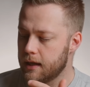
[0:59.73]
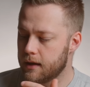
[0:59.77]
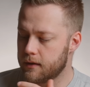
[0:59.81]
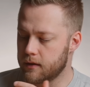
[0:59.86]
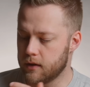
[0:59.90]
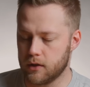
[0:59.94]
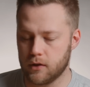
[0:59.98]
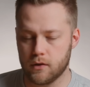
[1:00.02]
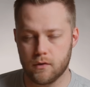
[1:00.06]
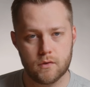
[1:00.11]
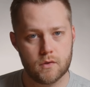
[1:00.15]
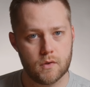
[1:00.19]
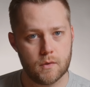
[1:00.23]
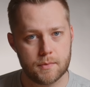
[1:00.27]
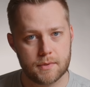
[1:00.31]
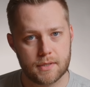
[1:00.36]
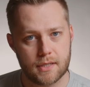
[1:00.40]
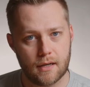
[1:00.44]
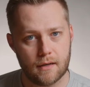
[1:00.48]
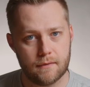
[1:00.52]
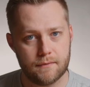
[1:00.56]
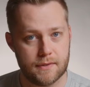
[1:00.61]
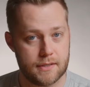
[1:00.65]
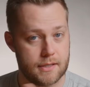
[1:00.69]
The YouTube
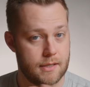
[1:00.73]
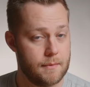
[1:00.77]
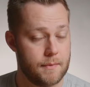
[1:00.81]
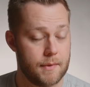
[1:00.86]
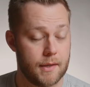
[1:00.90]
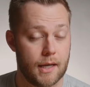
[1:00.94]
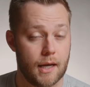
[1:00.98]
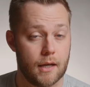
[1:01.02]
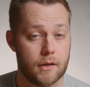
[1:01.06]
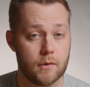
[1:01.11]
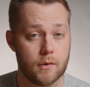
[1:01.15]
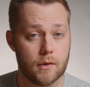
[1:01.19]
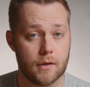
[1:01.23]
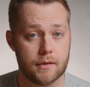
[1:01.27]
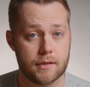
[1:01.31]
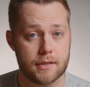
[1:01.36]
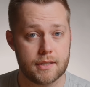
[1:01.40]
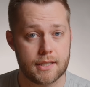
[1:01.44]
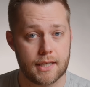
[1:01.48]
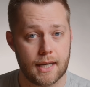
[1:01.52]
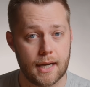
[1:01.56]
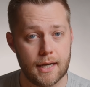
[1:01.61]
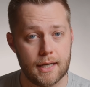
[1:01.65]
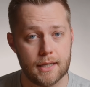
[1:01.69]
stuff is something I do on the
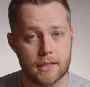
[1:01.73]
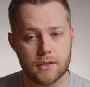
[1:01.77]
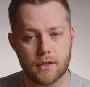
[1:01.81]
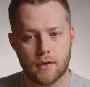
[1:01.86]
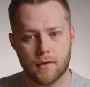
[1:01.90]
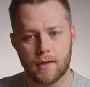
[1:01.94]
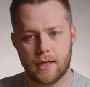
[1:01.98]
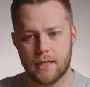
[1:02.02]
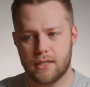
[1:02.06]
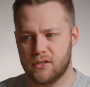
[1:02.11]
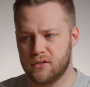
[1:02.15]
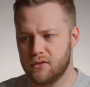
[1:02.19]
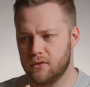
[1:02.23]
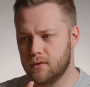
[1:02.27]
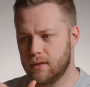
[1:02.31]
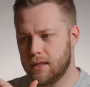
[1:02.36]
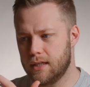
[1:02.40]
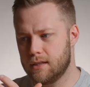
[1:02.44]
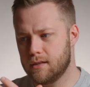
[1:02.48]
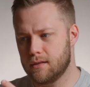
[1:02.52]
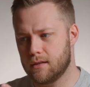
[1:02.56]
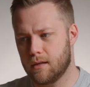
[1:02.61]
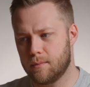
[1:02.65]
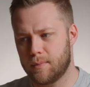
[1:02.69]
side, though I do
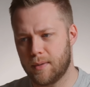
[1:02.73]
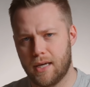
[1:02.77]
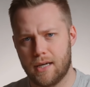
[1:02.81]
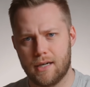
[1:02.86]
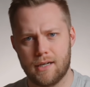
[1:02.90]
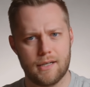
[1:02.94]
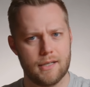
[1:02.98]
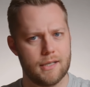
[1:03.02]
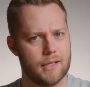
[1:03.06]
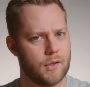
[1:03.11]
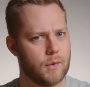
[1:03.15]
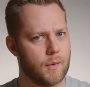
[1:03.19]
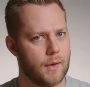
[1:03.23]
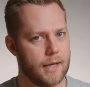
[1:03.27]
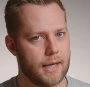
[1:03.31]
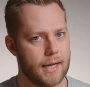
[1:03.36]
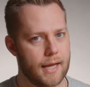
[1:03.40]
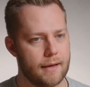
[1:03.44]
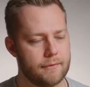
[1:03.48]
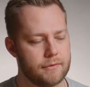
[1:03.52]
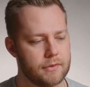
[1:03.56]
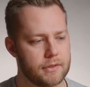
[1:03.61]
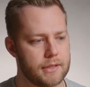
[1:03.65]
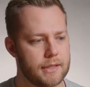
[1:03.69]
end up editing quite
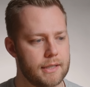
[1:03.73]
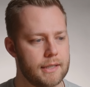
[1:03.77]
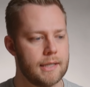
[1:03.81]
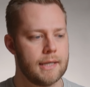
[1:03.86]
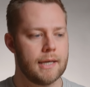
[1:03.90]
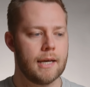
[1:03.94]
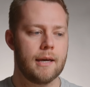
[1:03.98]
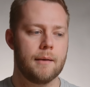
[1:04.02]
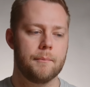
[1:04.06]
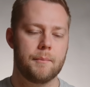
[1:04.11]
heavily,